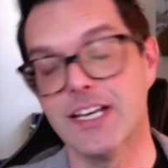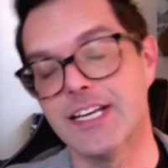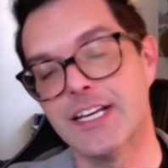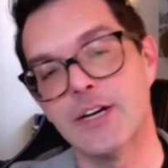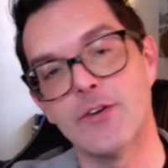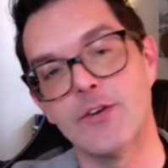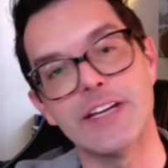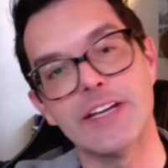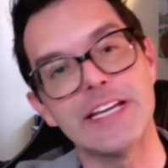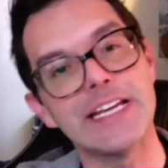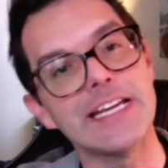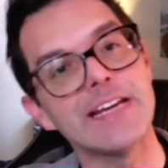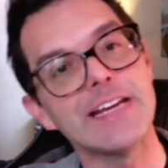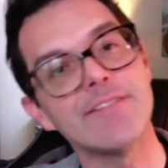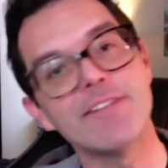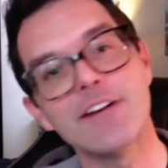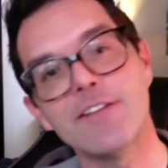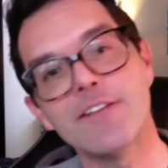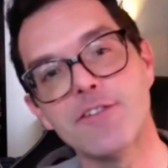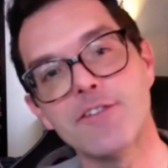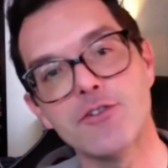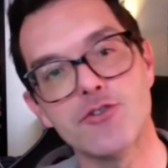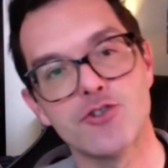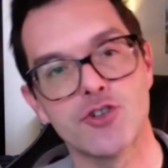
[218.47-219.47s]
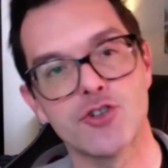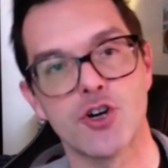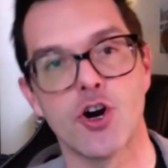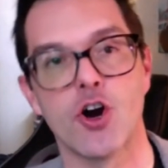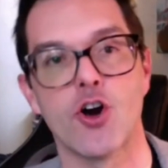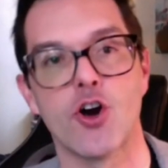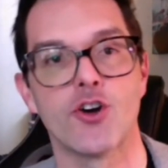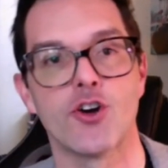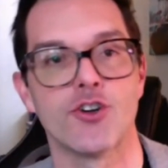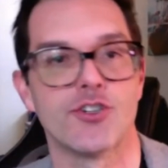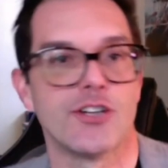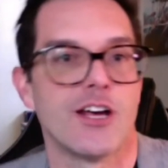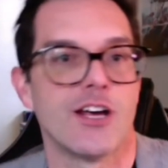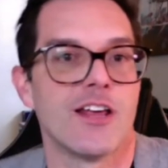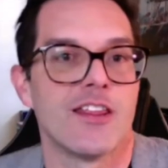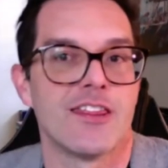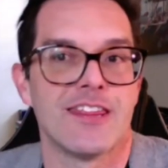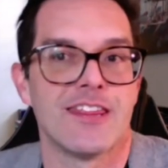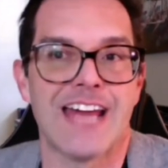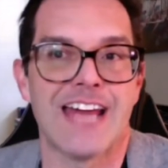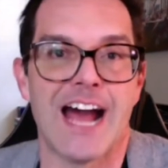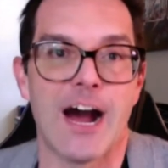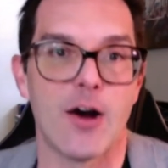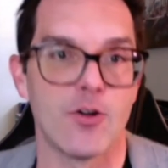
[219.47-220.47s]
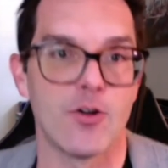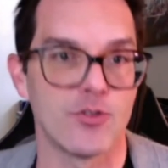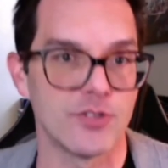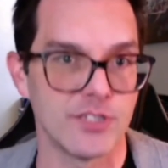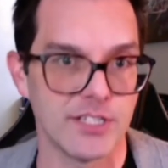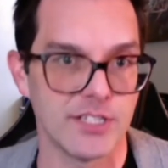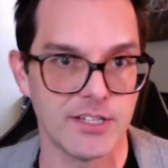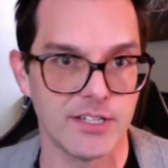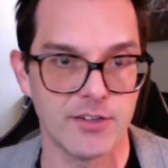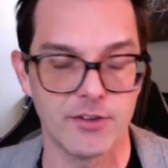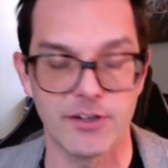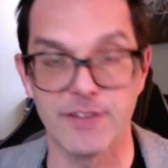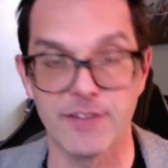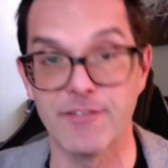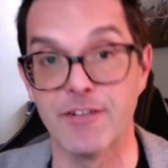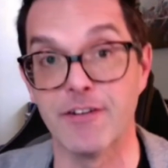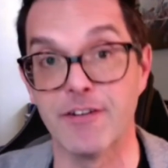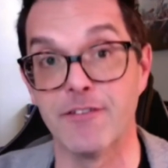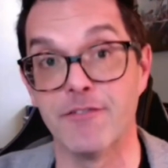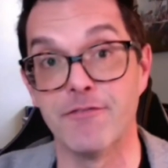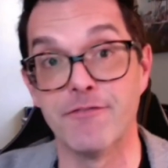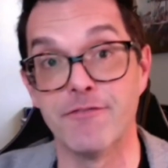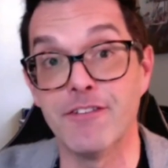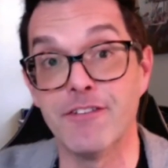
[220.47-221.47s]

You know, even if you charge $1,000 or even